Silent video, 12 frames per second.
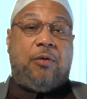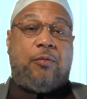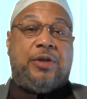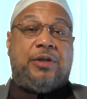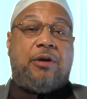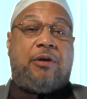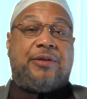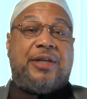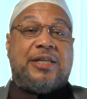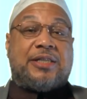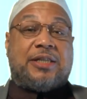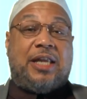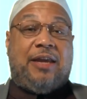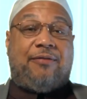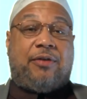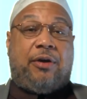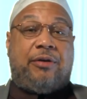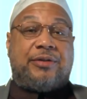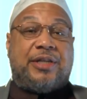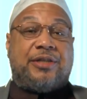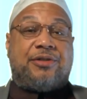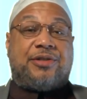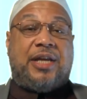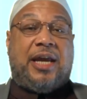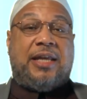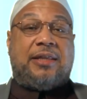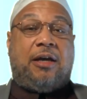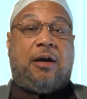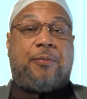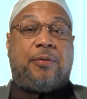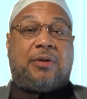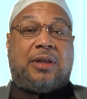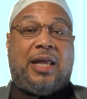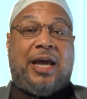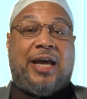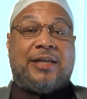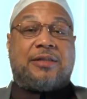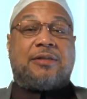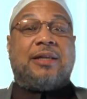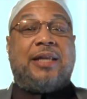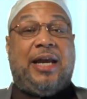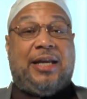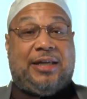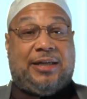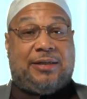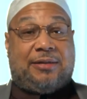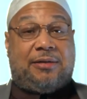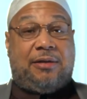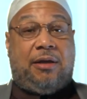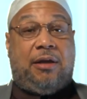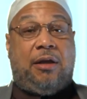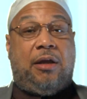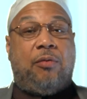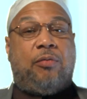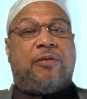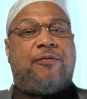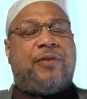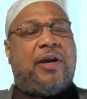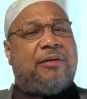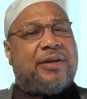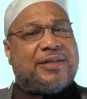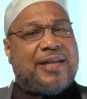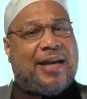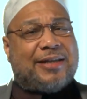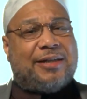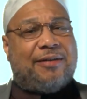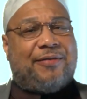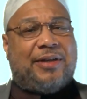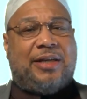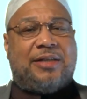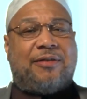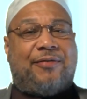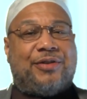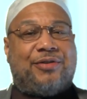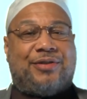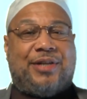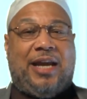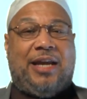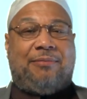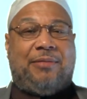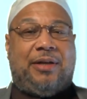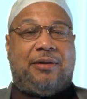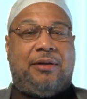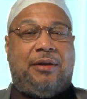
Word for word: we know these slave girls entertained the upper class ladies with various activities of entertainment,